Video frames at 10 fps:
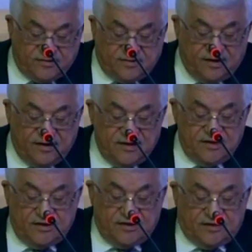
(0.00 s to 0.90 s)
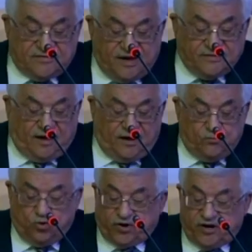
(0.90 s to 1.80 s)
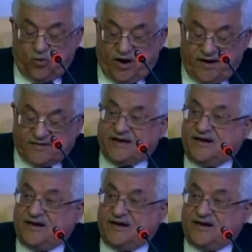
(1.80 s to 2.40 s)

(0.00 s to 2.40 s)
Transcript: in order to extract evidence